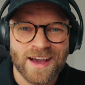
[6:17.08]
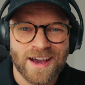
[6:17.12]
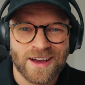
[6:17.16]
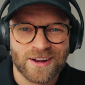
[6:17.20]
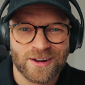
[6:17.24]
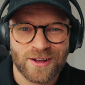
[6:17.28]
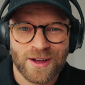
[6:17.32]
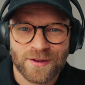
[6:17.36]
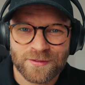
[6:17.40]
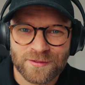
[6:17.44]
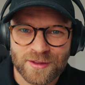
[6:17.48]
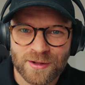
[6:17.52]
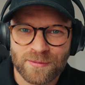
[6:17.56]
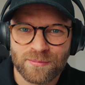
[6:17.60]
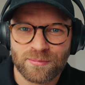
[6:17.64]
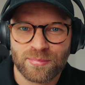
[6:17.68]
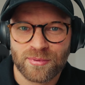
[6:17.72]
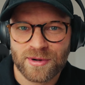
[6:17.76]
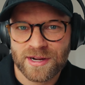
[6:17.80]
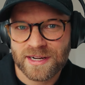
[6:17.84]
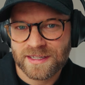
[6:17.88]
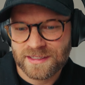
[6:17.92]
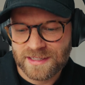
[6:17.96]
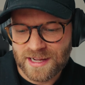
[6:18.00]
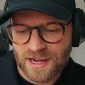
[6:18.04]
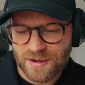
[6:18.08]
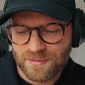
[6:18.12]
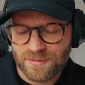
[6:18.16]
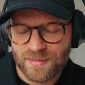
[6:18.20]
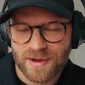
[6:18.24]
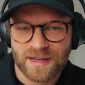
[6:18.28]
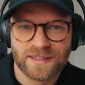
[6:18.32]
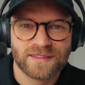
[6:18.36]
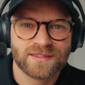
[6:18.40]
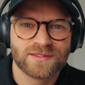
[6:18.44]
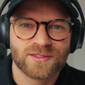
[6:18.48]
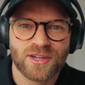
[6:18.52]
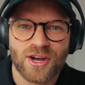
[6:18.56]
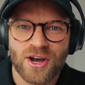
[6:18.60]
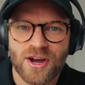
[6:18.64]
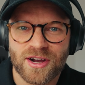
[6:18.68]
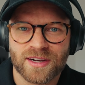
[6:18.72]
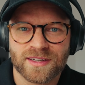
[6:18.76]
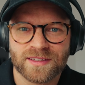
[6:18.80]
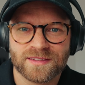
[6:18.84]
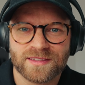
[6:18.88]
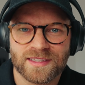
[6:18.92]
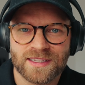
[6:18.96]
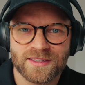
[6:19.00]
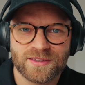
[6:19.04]
And I'll often break down my
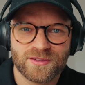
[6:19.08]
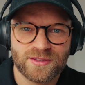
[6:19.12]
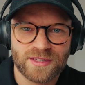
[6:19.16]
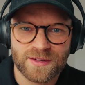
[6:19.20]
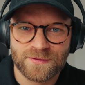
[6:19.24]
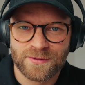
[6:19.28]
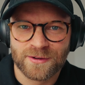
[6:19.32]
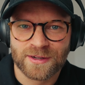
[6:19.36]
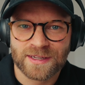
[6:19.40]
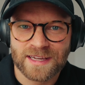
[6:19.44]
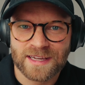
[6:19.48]
songs into different